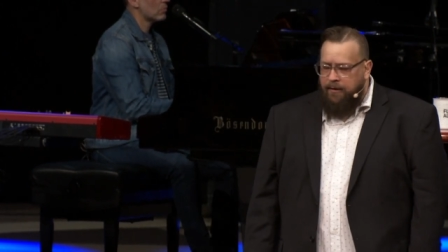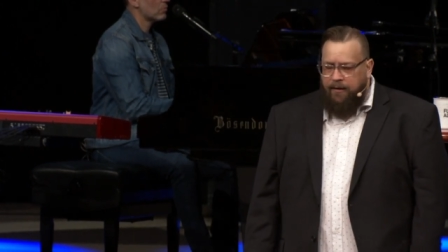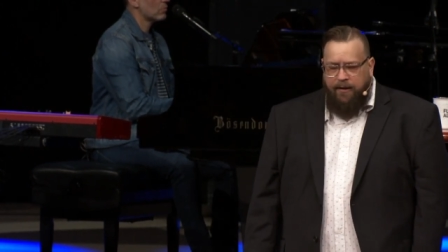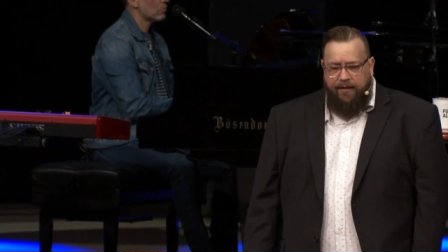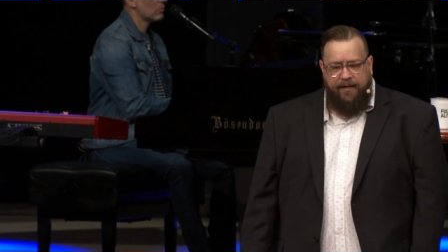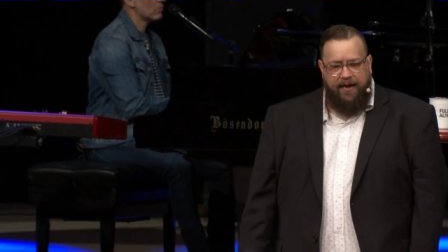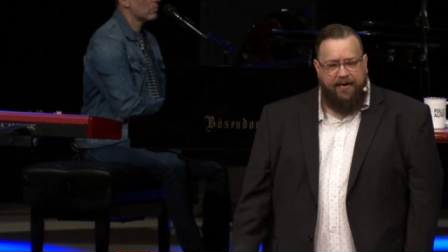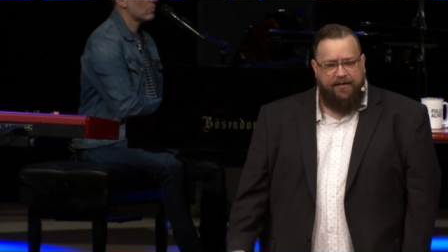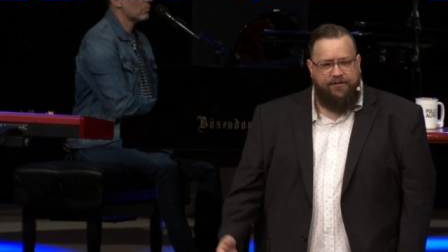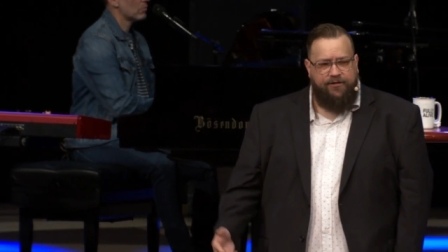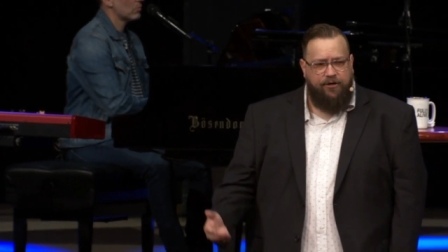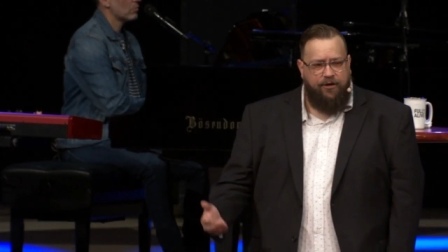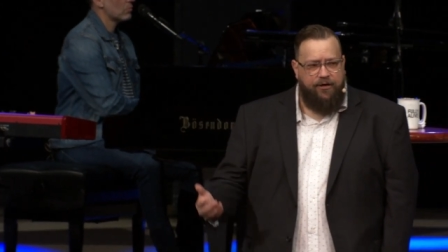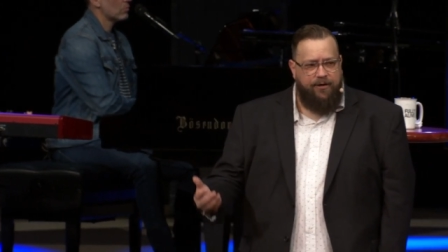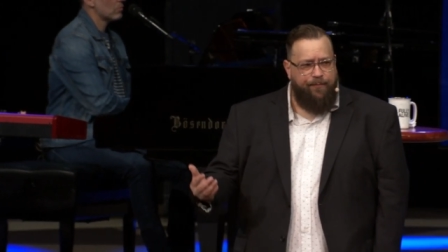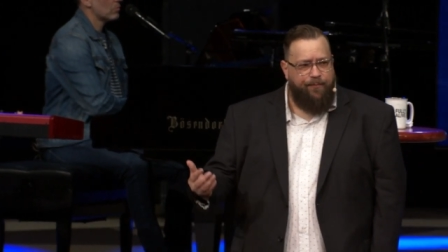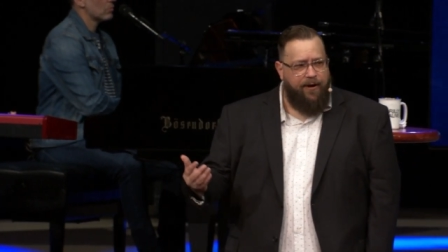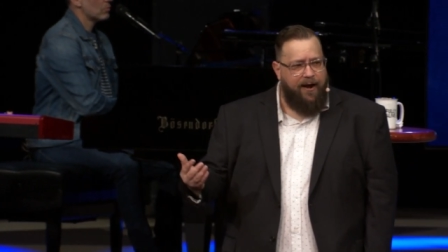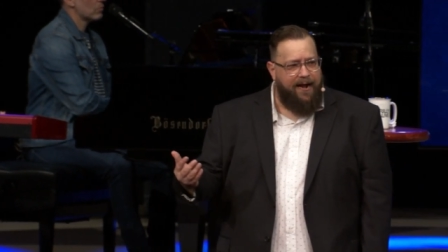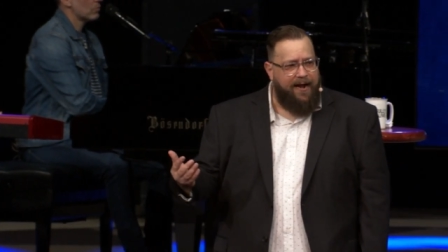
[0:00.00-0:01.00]
And then I started
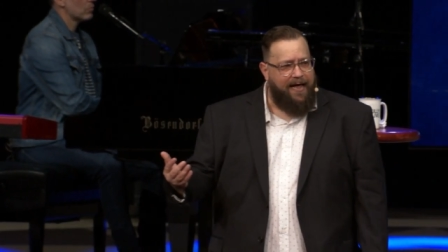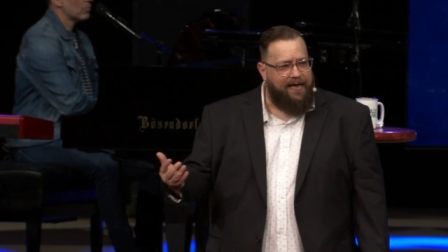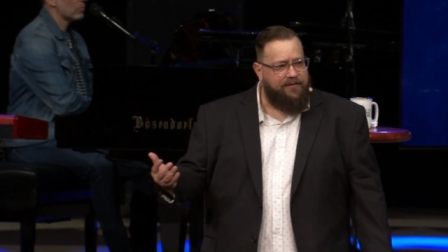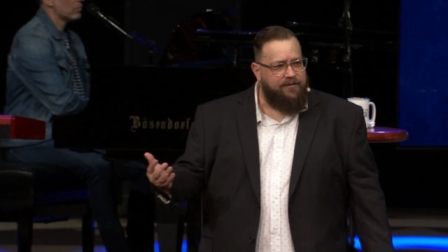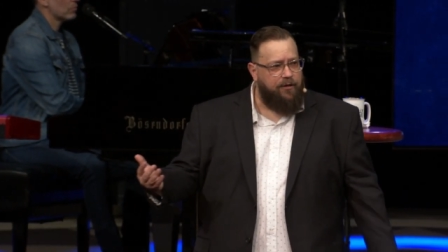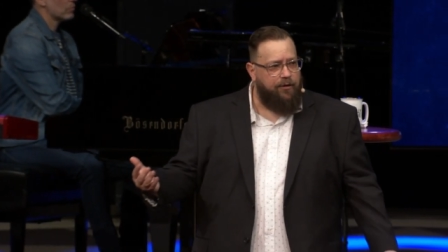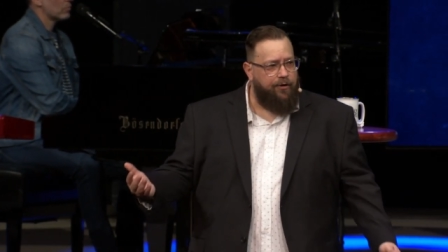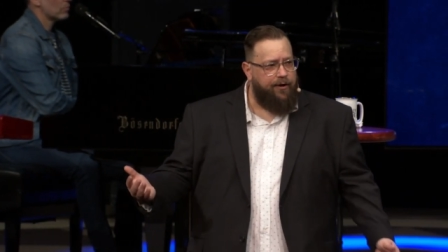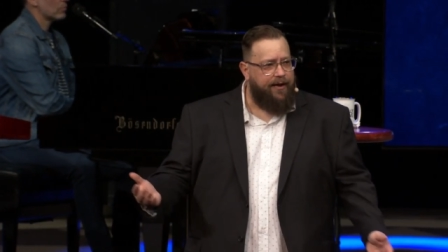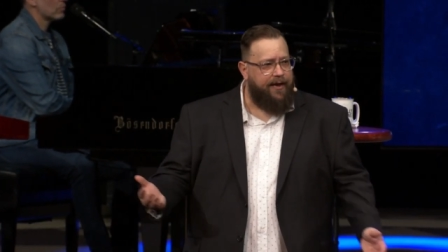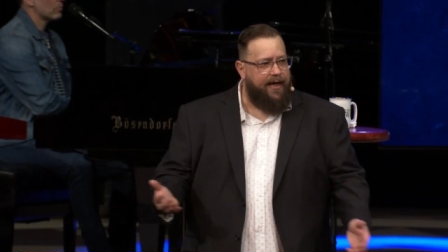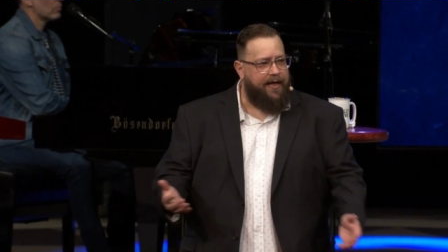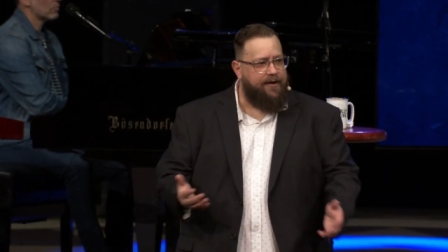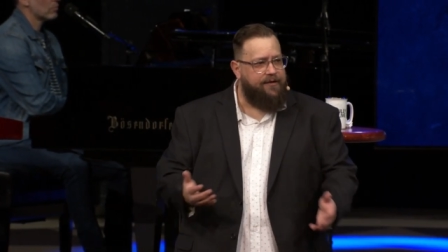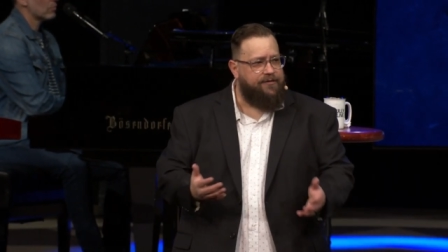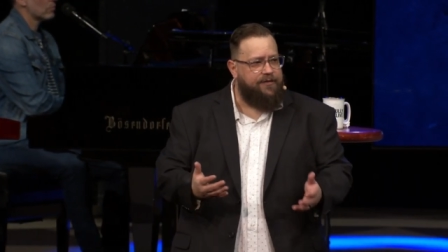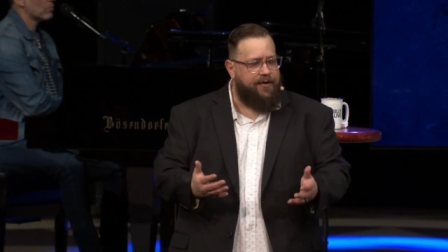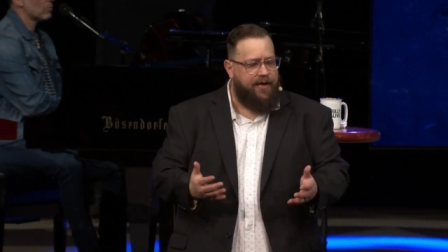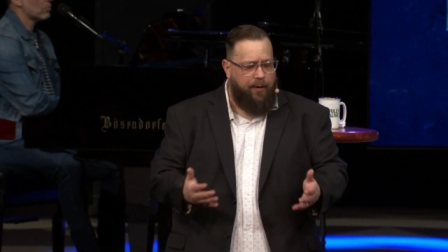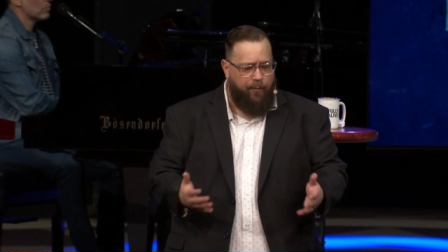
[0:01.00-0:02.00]
to pray and ask the Lord again. I
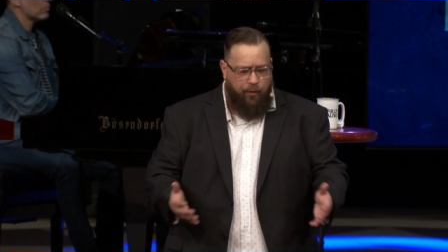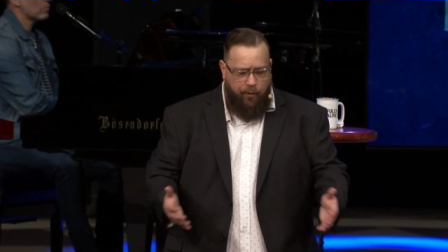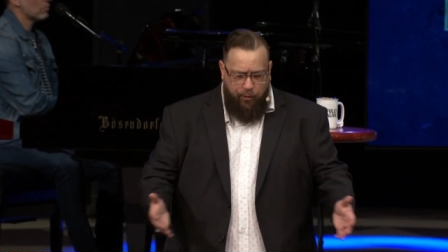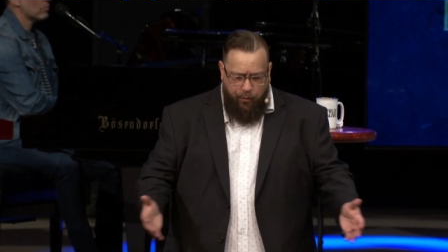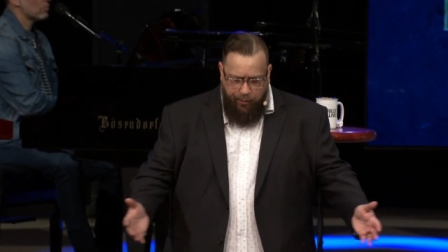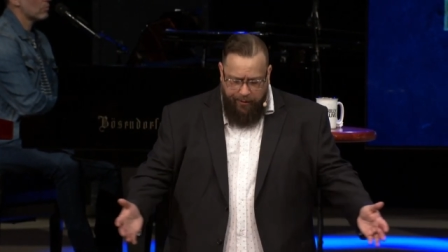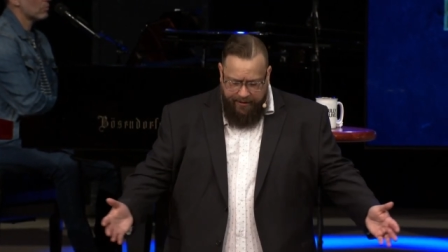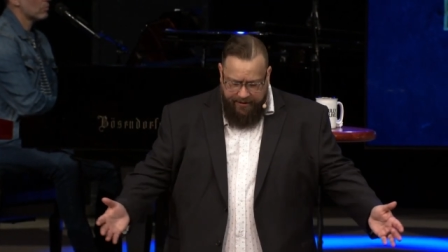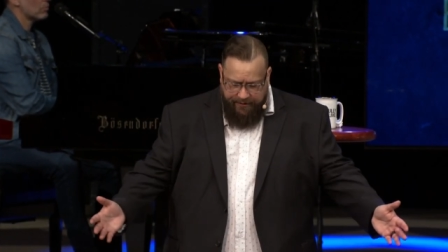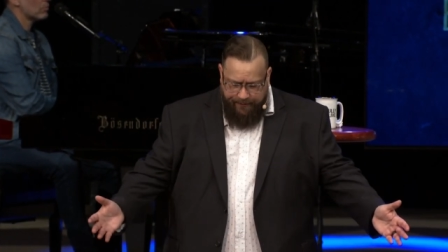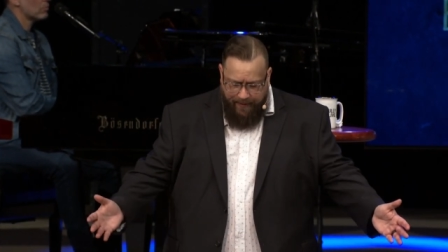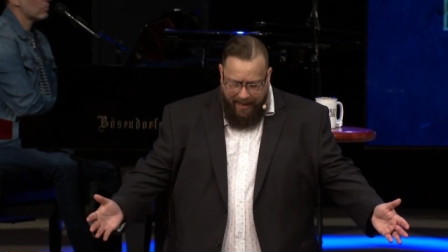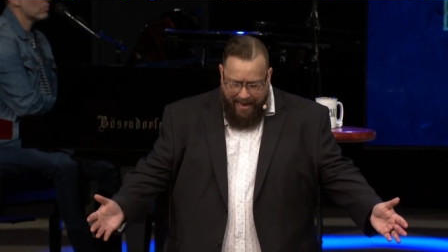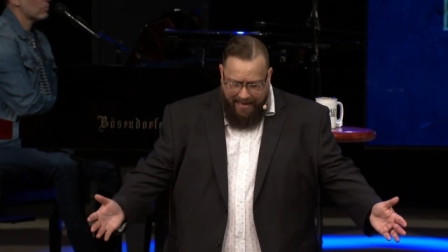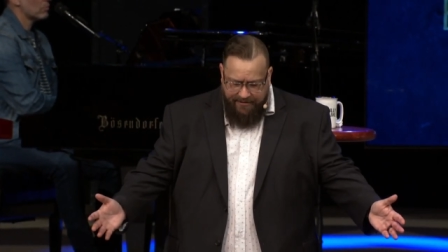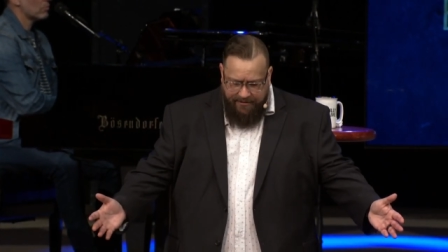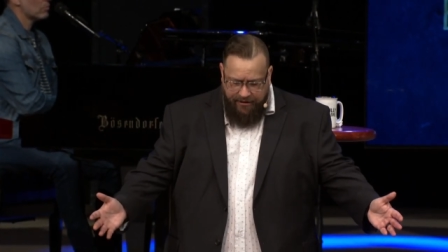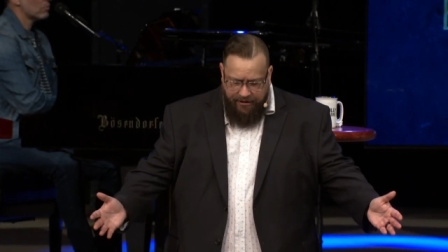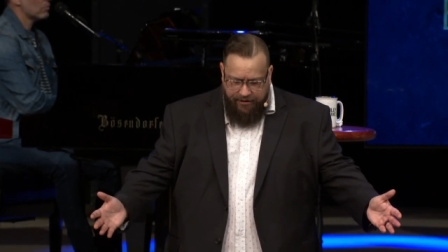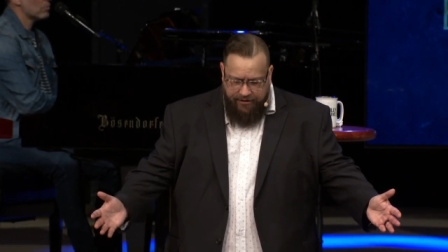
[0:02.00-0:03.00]
said, okay, well, who in this
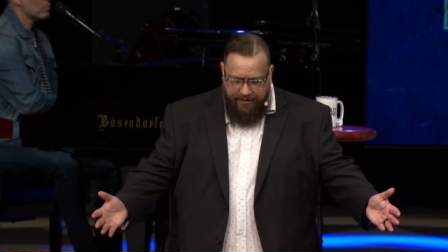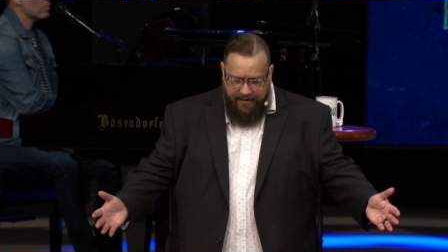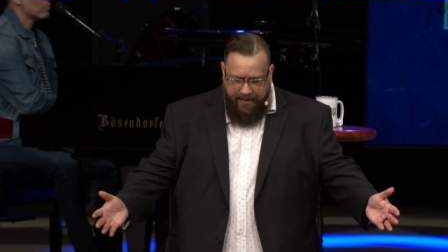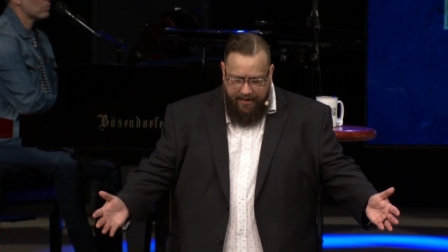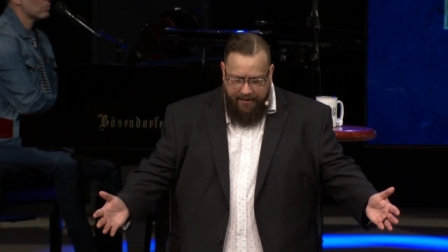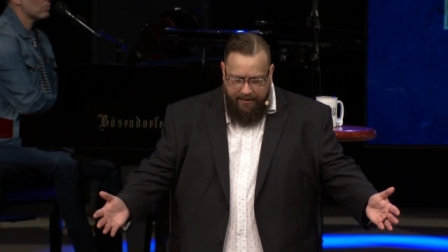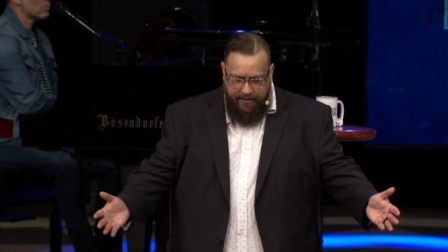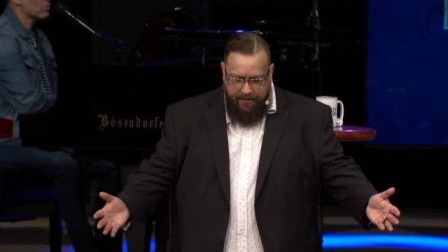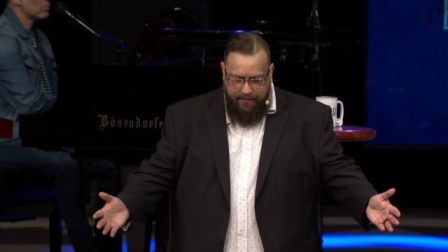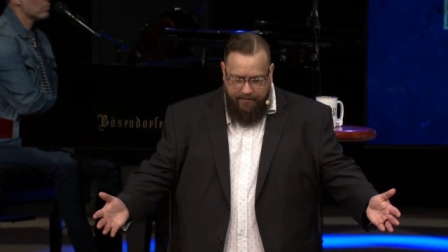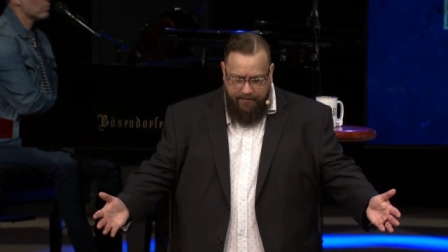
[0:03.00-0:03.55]
passage then